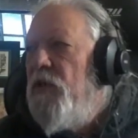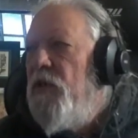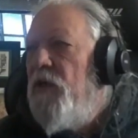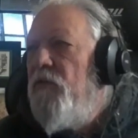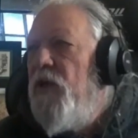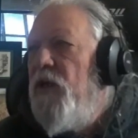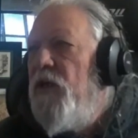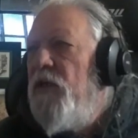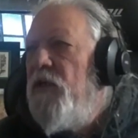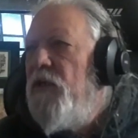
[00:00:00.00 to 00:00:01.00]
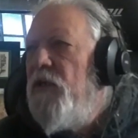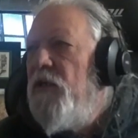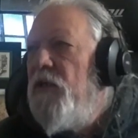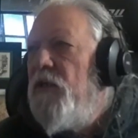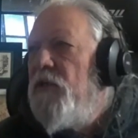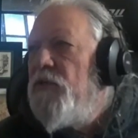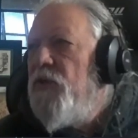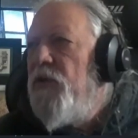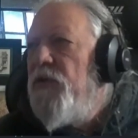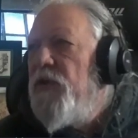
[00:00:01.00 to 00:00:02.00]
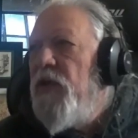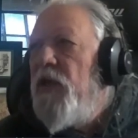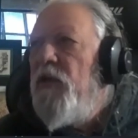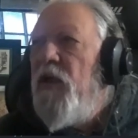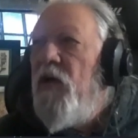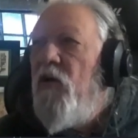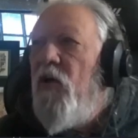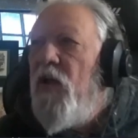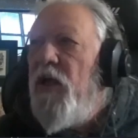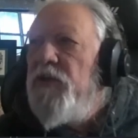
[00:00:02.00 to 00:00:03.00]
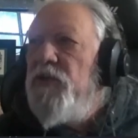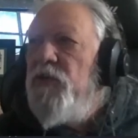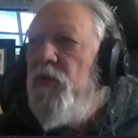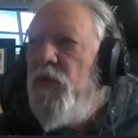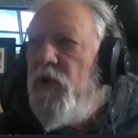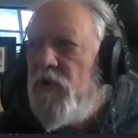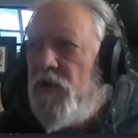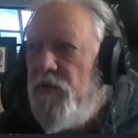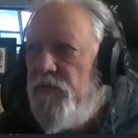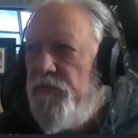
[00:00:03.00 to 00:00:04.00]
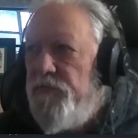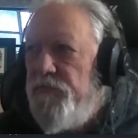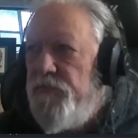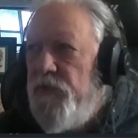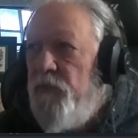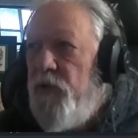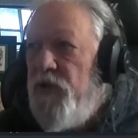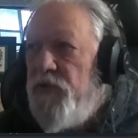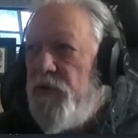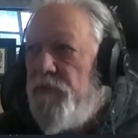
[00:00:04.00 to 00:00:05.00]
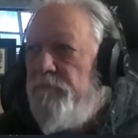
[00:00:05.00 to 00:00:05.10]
All right. So I think that all actually worked. Amazing.